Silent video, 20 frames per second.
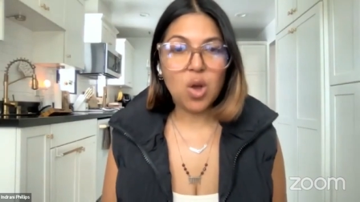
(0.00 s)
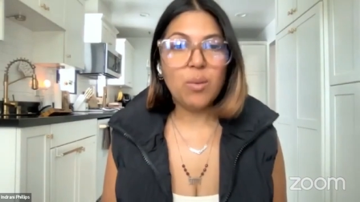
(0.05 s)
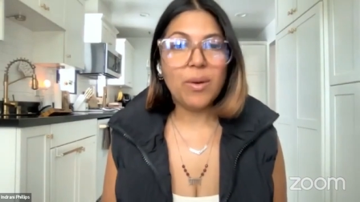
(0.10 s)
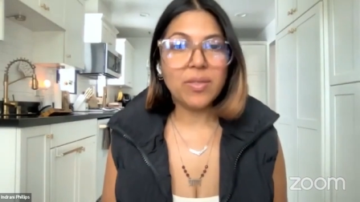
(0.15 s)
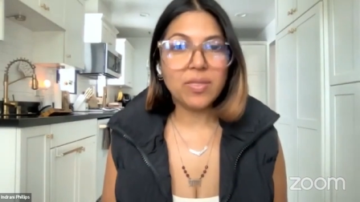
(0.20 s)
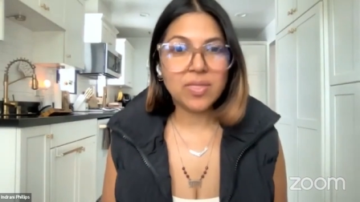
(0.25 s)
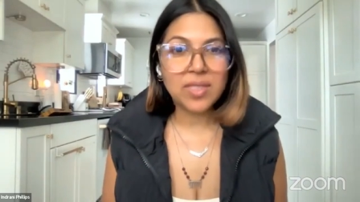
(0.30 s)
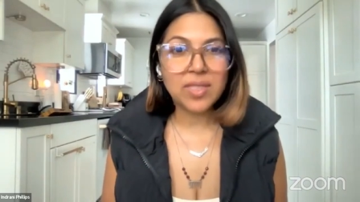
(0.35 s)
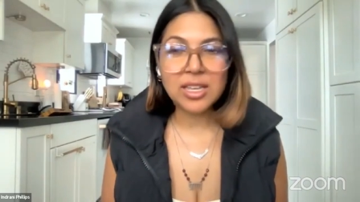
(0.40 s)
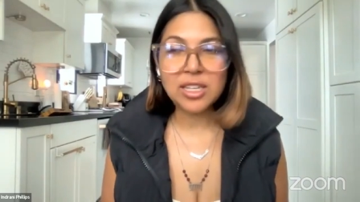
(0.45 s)

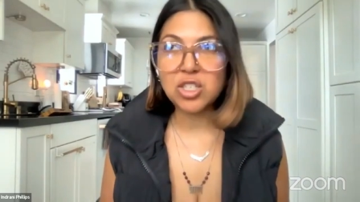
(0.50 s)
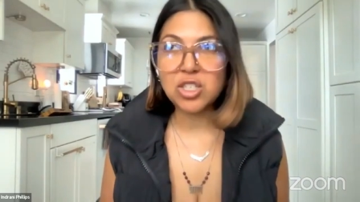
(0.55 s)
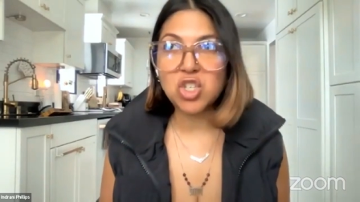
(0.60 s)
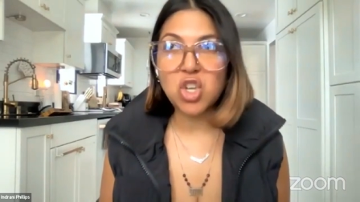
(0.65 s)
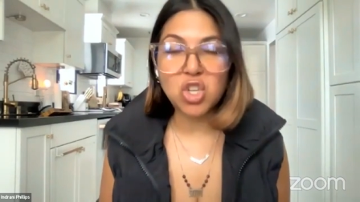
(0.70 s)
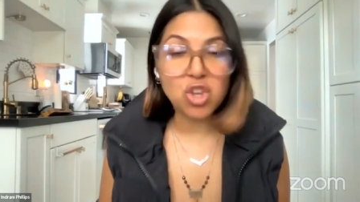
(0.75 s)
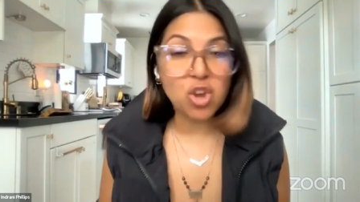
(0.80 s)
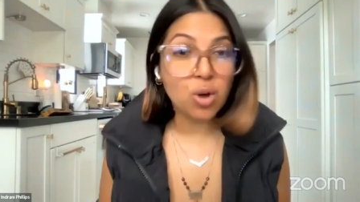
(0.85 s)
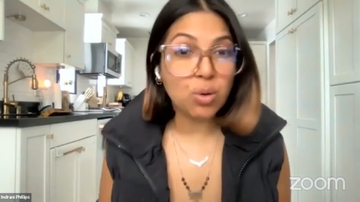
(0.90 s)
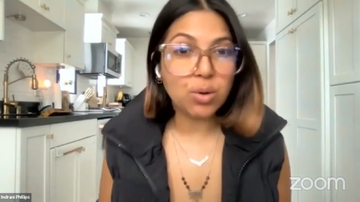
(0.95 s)
when things
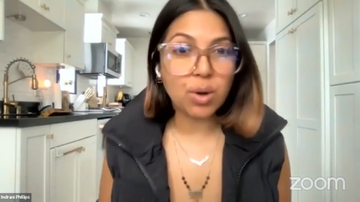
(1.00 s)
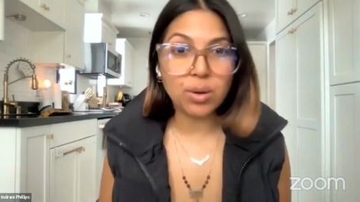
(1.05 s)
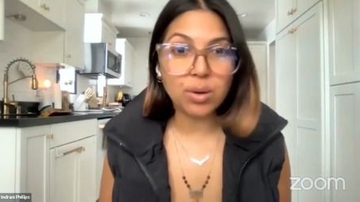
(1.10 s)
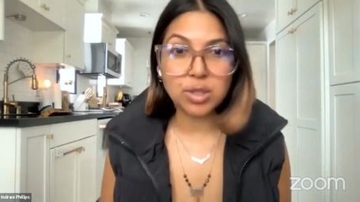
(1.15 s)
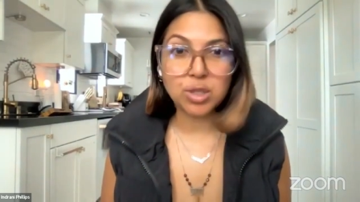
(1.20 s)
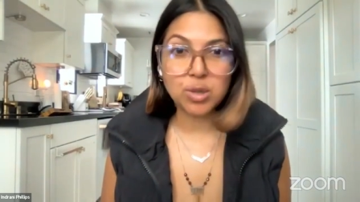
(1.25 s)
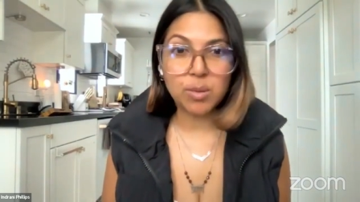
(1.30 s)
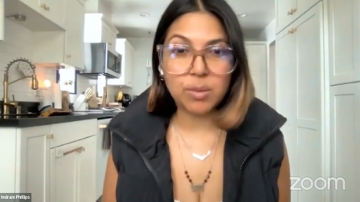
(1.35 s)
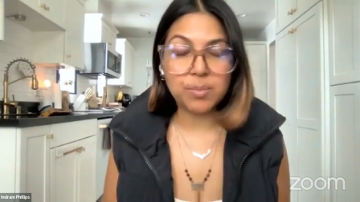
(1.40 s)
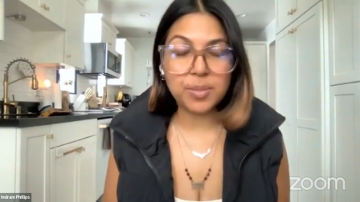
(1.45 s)
don't go
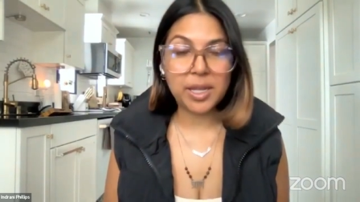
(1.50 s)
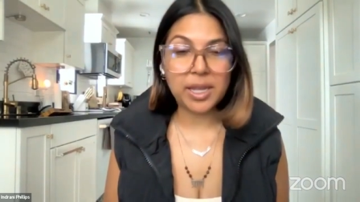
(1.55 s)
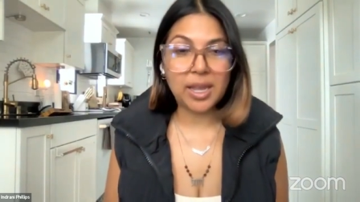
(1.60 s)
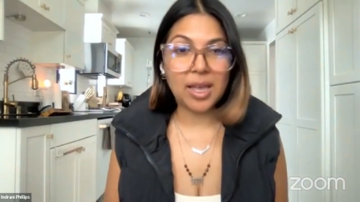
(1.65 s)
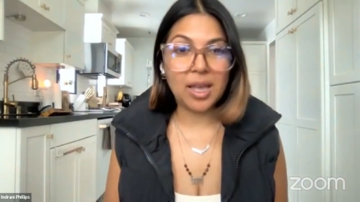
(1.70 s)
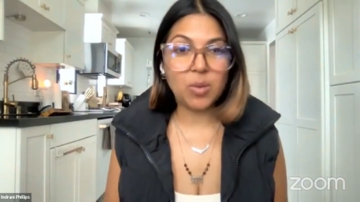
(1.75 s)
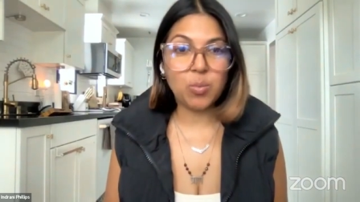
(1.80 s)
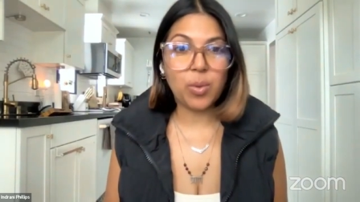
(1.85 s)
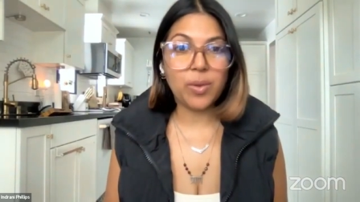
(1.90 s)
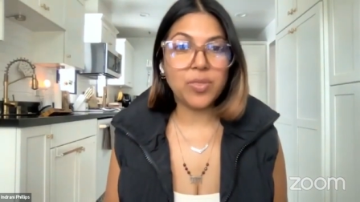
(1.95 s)
to
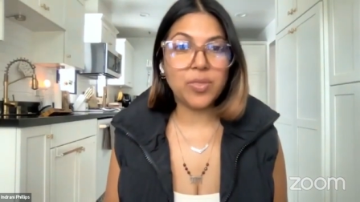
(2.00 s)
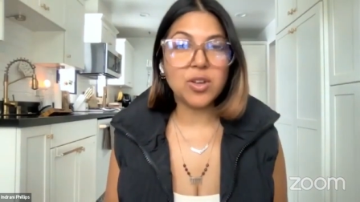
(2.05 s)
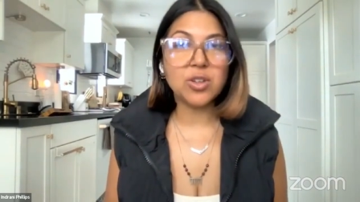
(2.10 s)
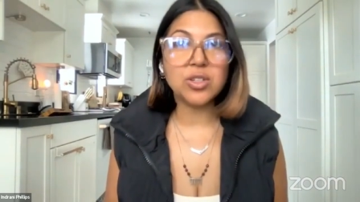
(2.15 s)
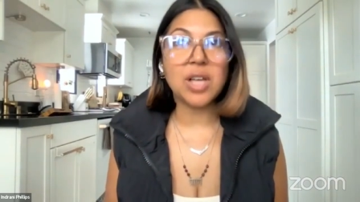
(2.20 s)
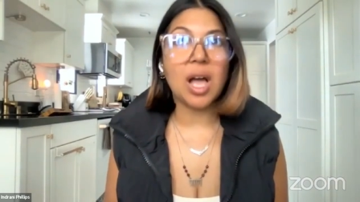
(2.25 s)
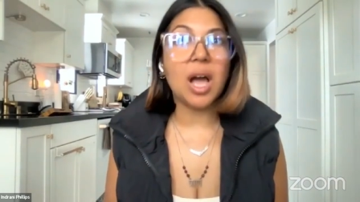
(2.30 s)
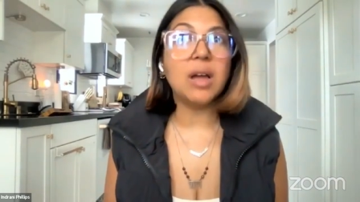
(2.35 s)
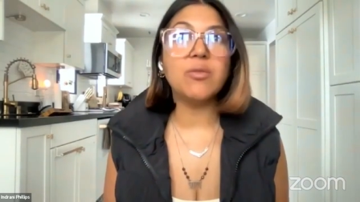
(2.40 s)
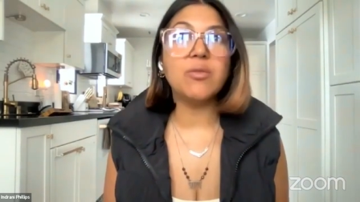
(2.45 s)
plan, when
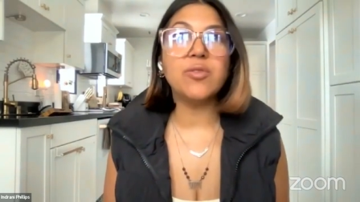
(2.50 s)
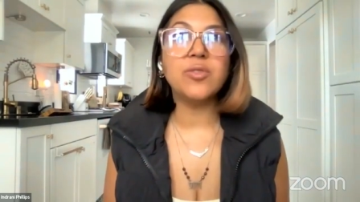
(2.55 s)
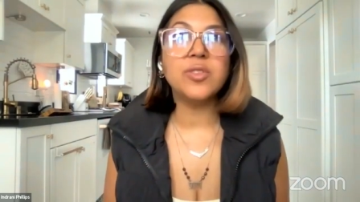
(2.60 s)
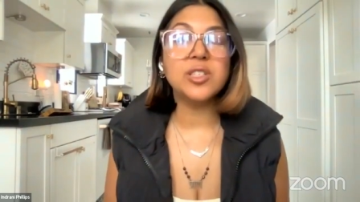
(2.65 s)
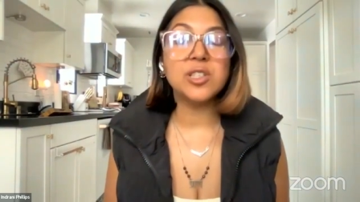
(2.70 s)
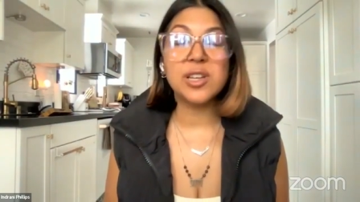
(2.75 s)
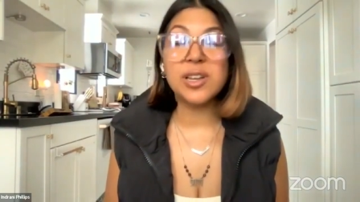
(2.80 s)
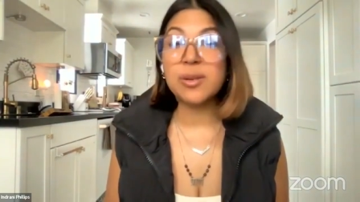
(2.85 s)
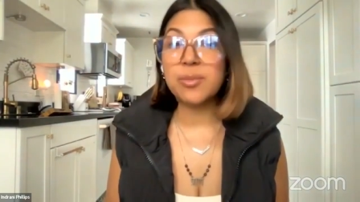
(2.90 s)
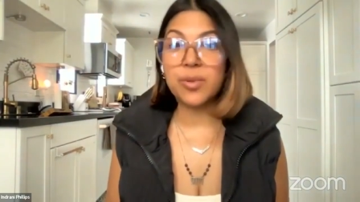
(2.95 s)
there's
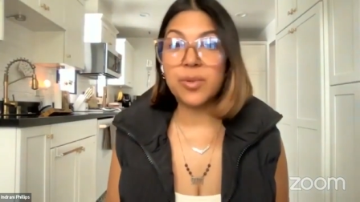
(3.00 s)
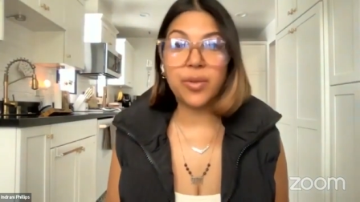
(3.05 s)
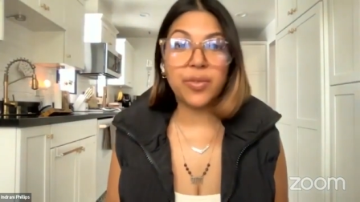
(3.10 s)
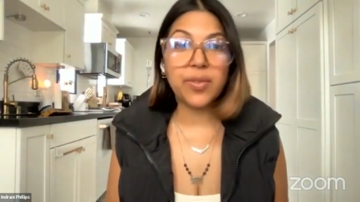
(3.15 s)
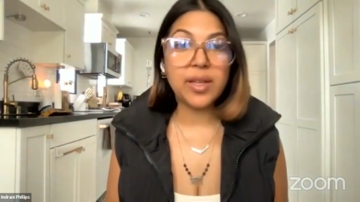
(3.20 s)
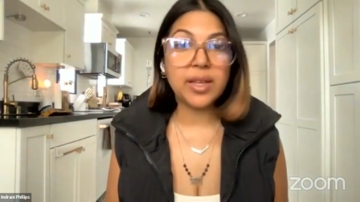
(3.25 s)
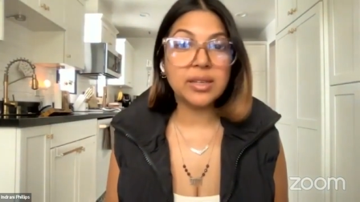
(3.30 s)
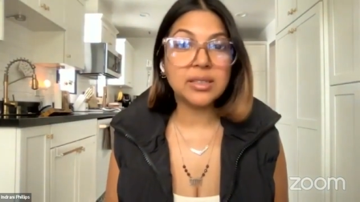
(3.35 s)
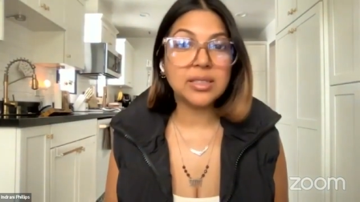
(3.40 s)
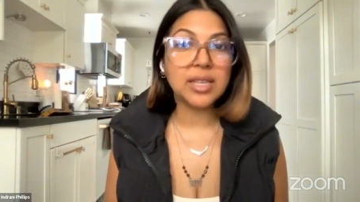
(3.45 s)
unforeseeable
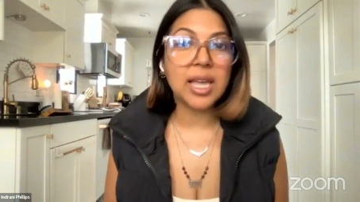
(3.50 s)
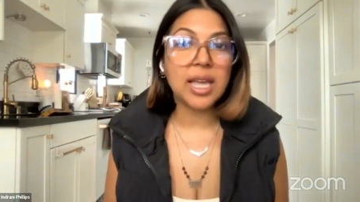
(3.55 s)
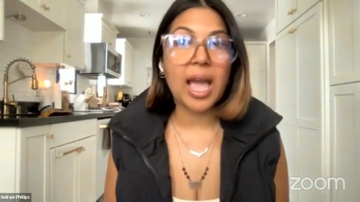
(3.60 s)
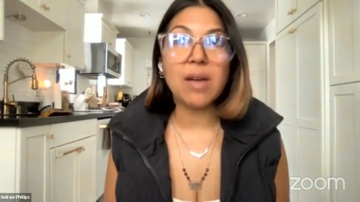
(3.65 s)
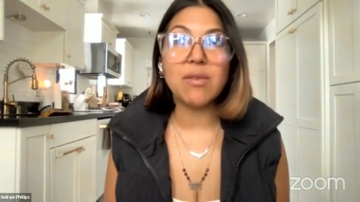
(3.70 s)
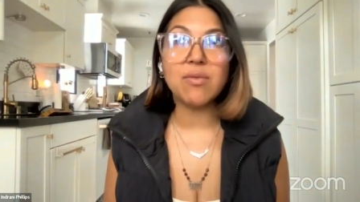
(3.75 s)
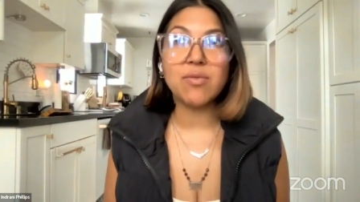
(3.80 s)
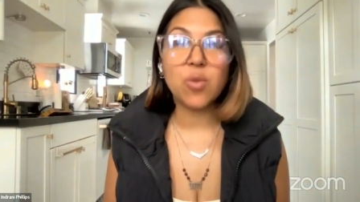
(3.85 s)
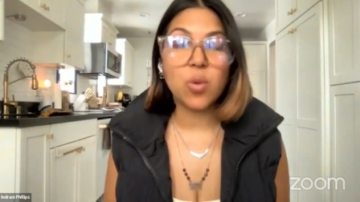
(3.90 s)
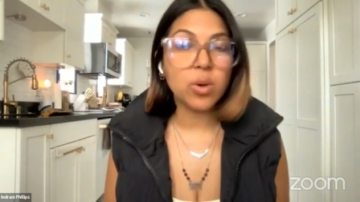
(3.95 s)
things, like
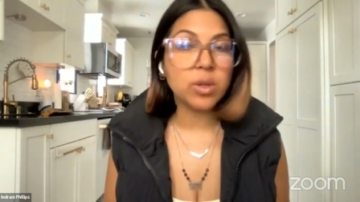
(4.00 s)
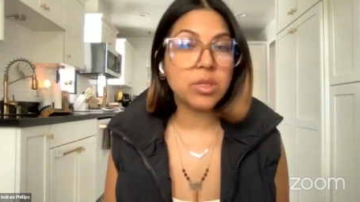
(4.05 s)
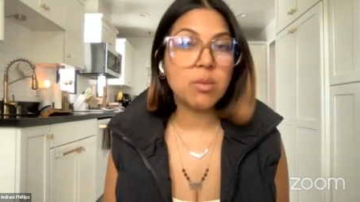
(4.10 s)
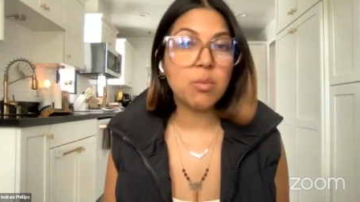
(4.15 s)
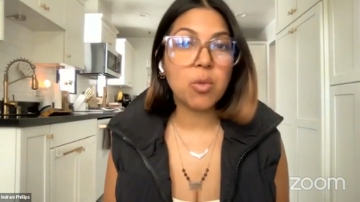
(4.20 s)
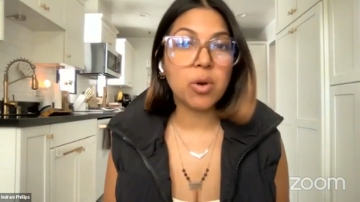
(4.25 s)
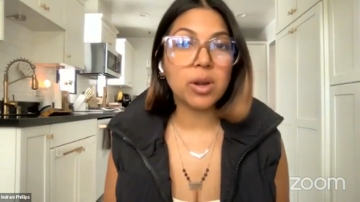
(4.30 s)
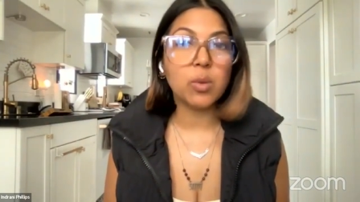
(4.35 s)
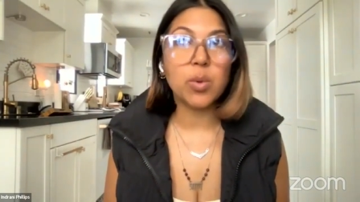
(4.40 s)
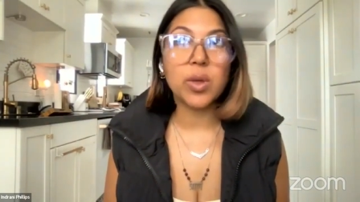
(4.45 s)
at four in the
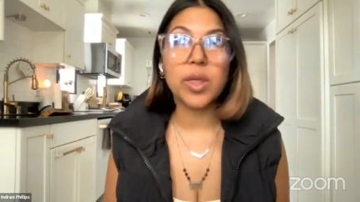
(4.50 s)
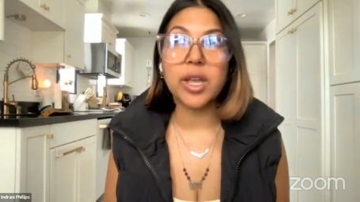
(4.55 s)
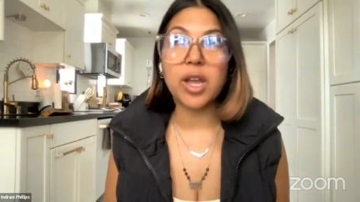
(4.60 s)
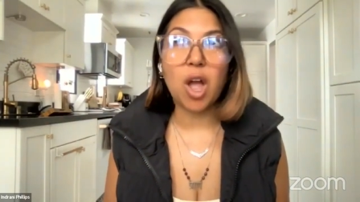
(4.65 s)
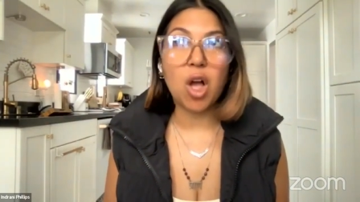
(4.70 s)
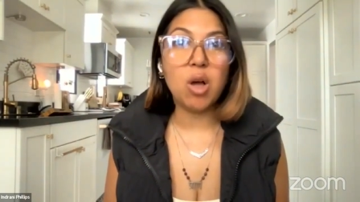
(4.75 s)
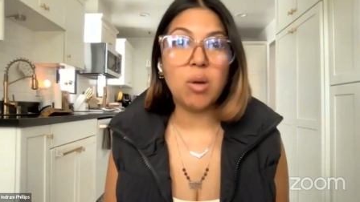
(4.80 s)
morning, we're like,